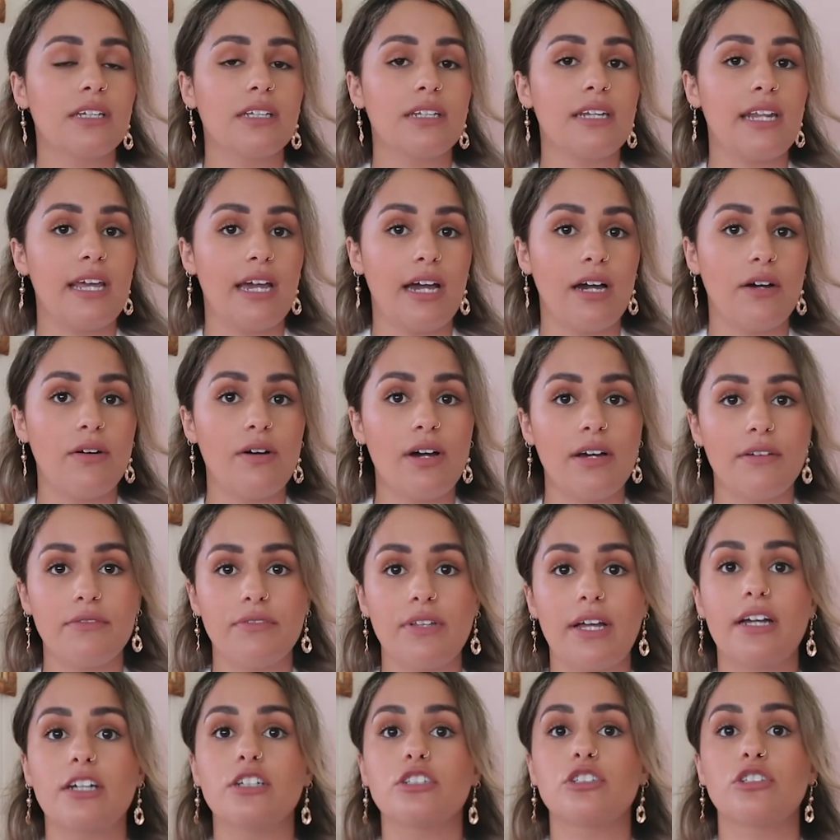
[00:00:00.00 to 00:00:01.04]
Now I've
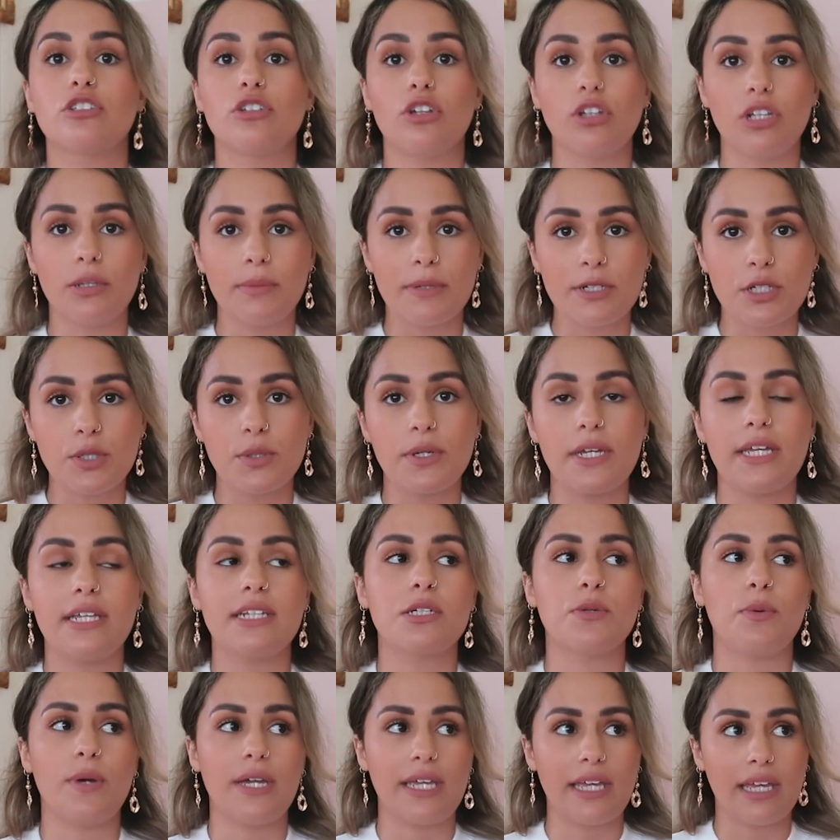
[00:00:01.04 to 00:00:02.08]
like slowly been
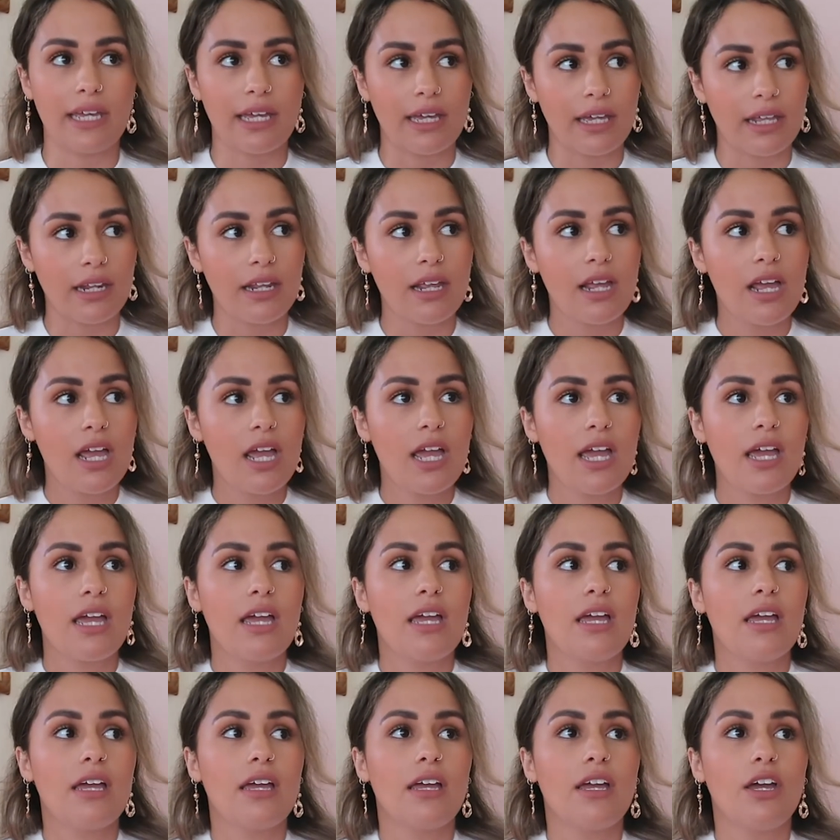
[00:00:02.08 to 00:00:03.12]
tweaking it
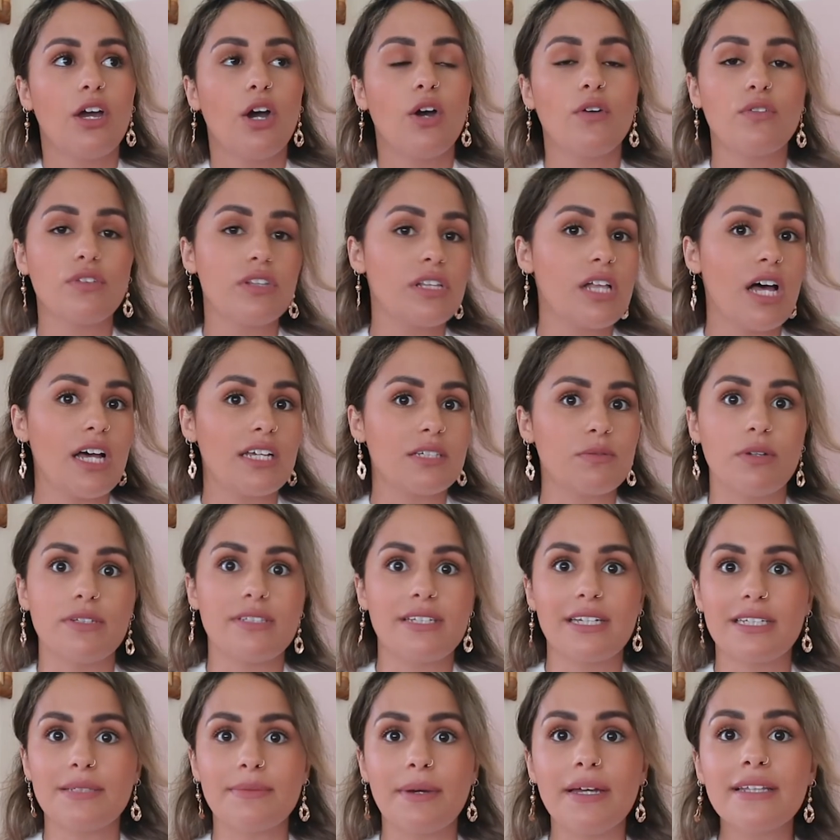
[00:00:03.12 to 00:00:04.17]
over the last, what,
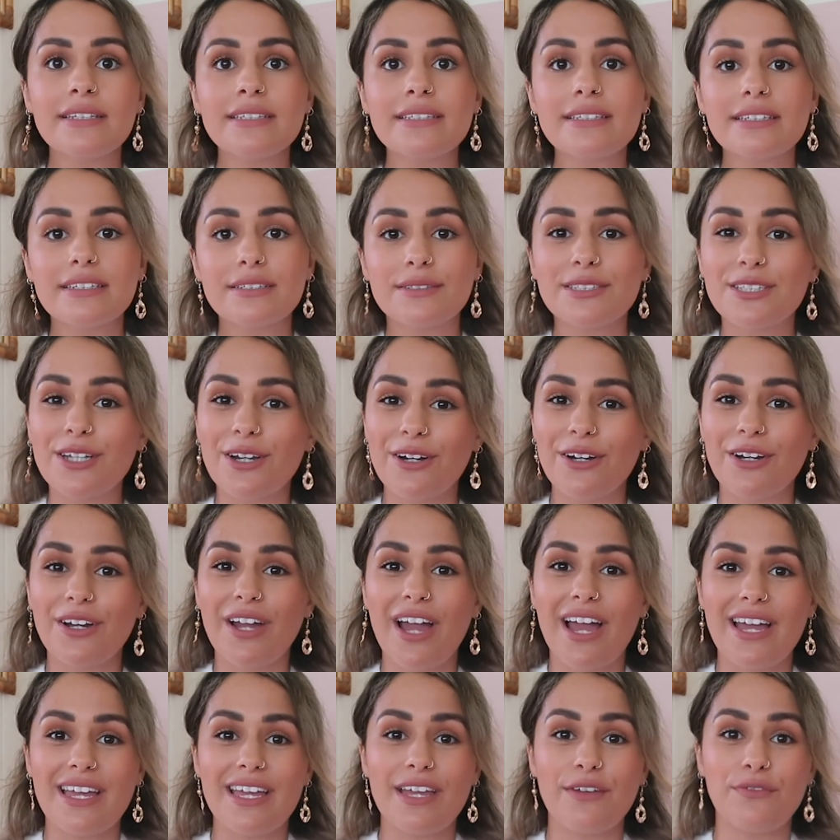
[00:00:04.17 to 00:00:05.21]
6 months. So
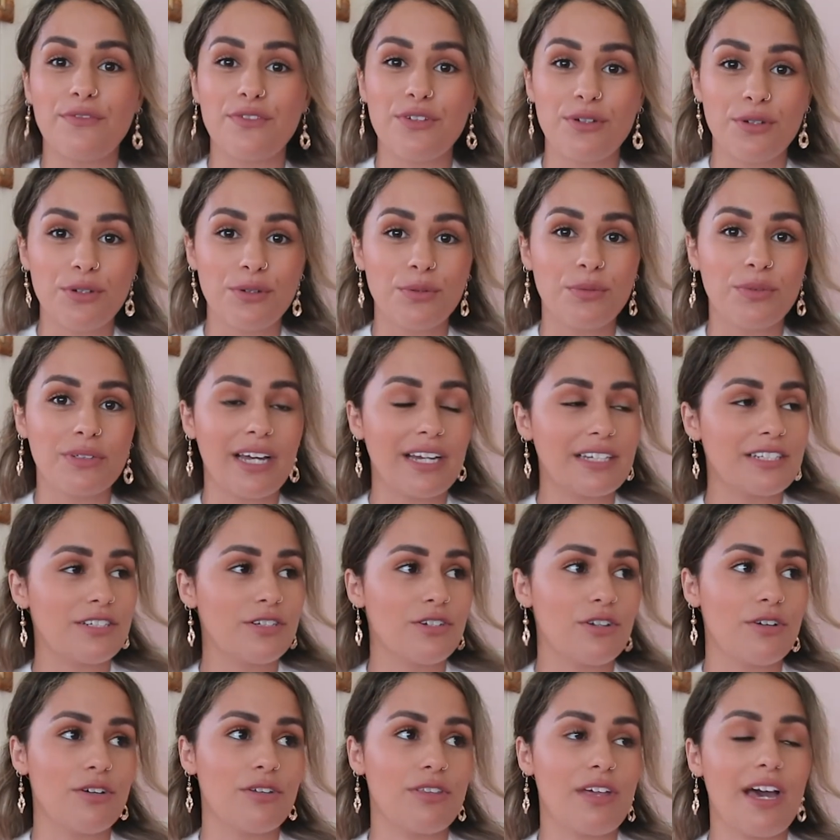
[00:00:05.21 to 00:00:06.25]
if you would like to
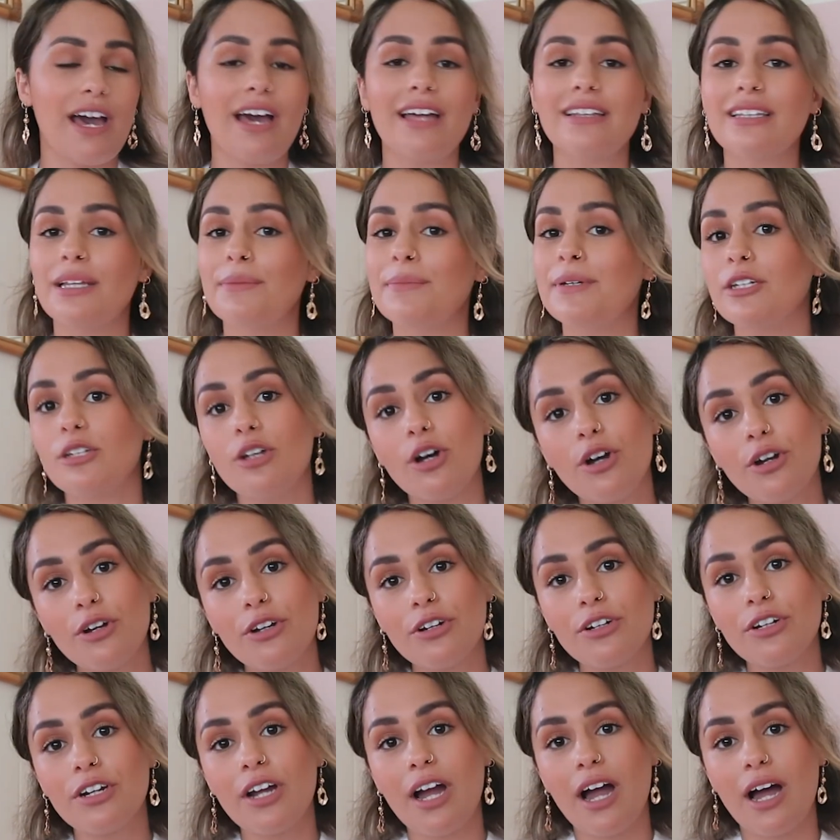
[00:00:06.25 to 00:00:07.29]
know that, let me know.
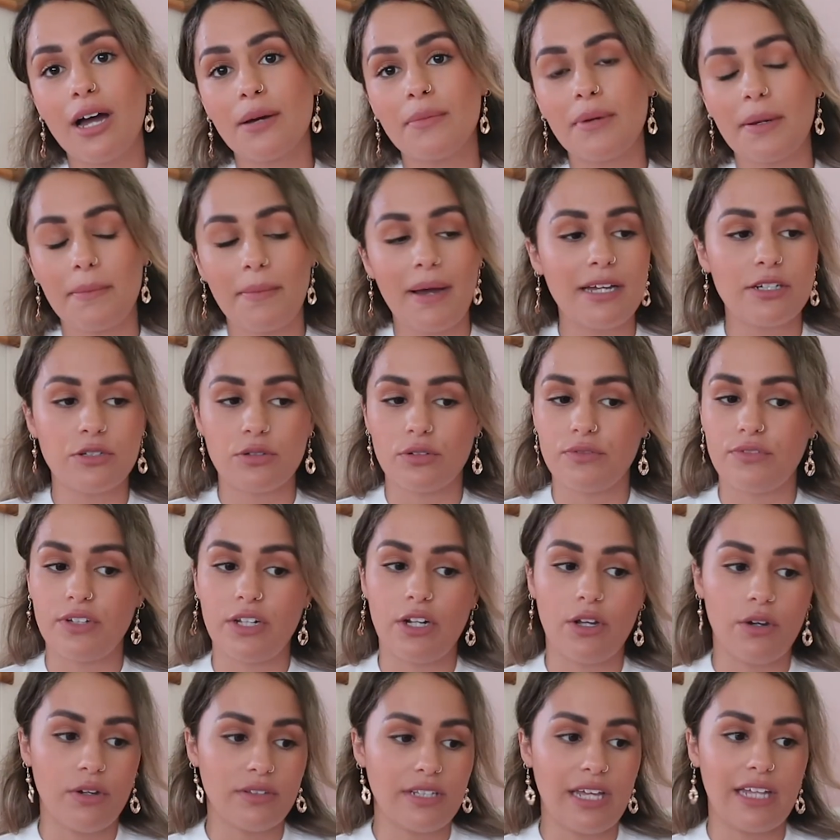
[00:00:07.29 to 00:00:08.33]
I might do a
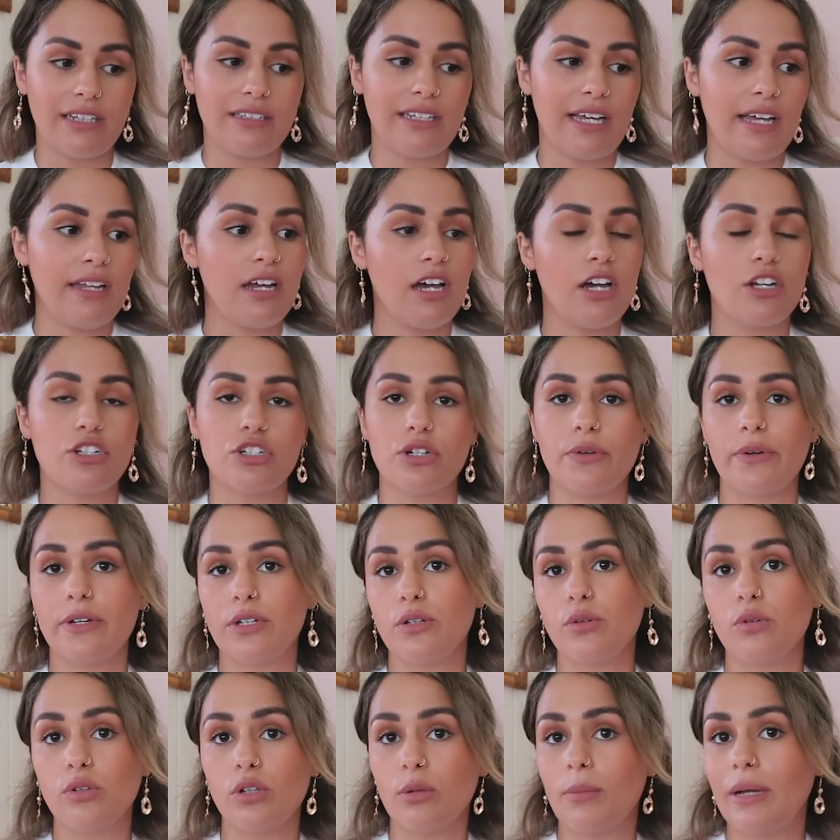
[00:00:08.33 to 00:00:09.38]
video on that later, showing
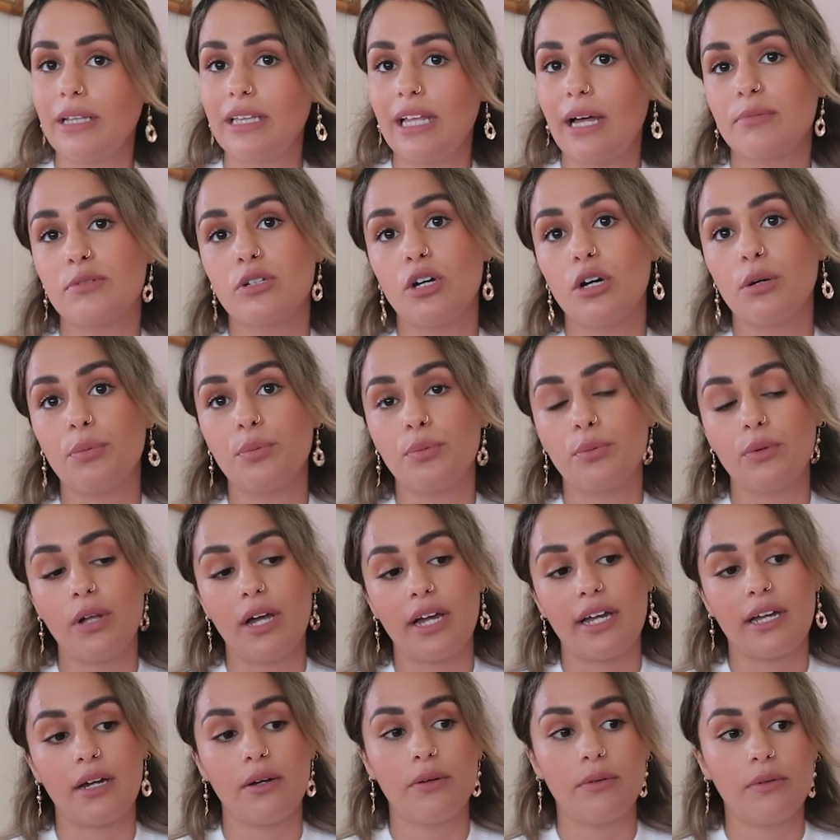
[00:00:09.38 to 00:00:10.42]
you all on my laptop,
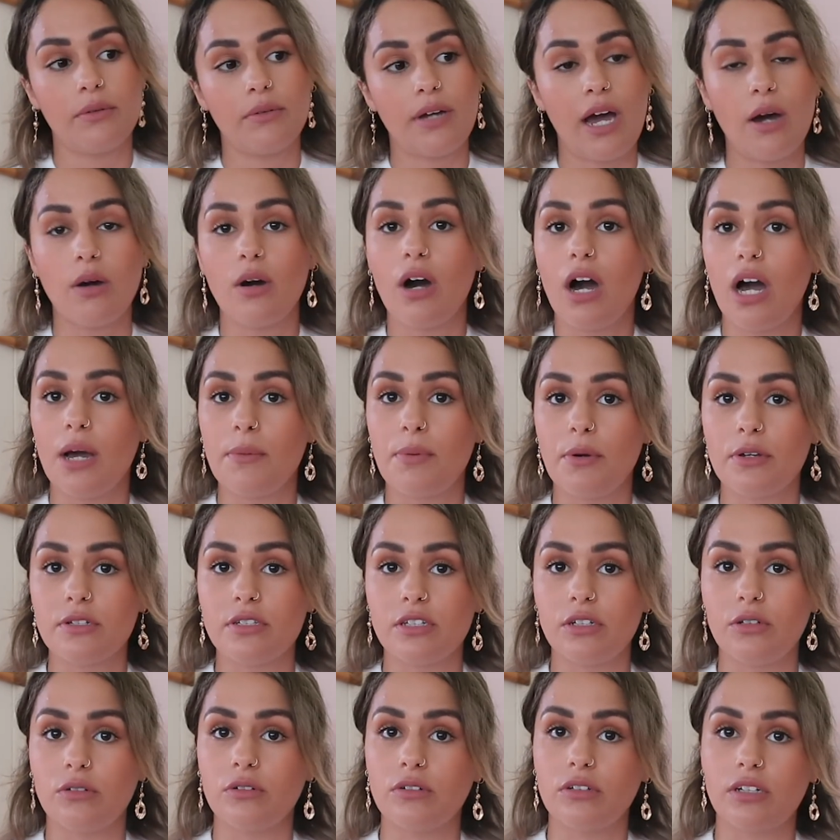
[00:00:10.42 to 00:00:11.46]
like how I
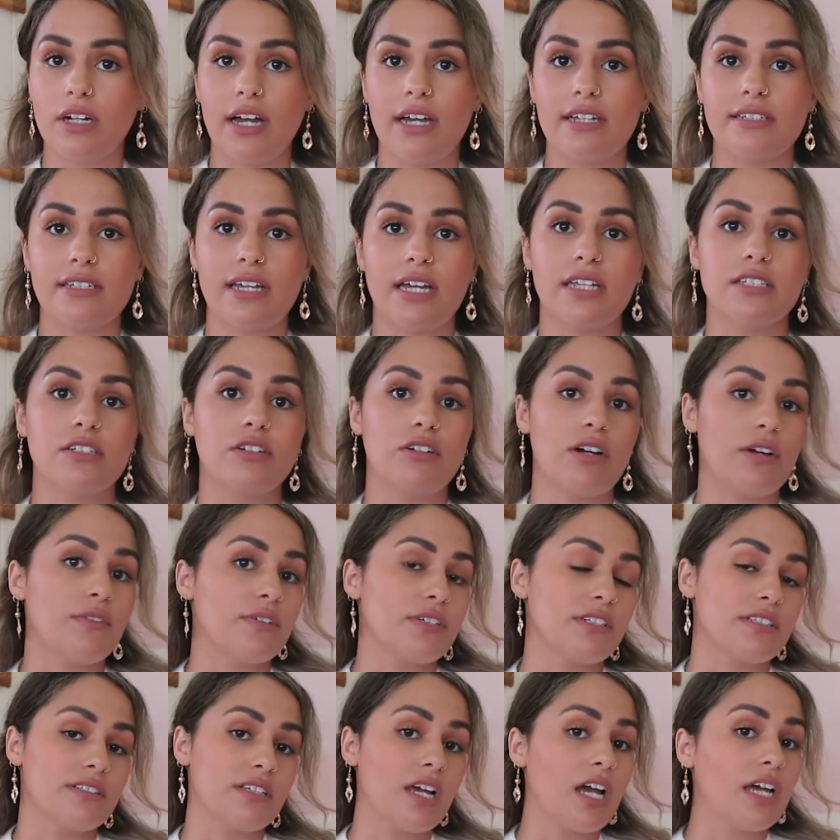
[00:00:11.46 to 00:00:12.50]
personally organize as a
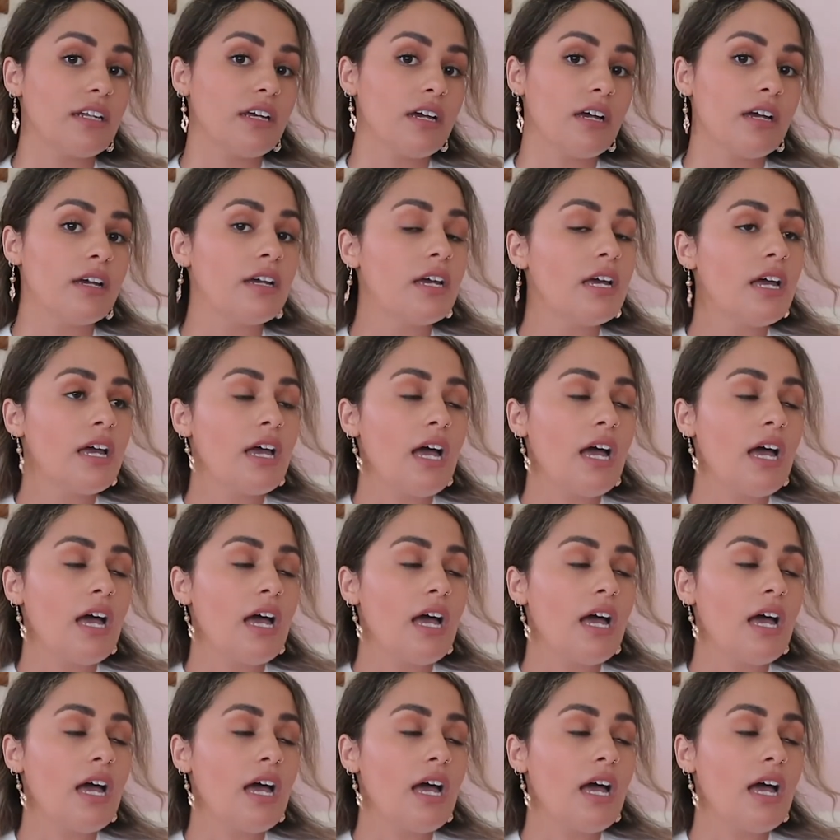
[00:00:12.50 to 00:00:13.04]
graphic designer.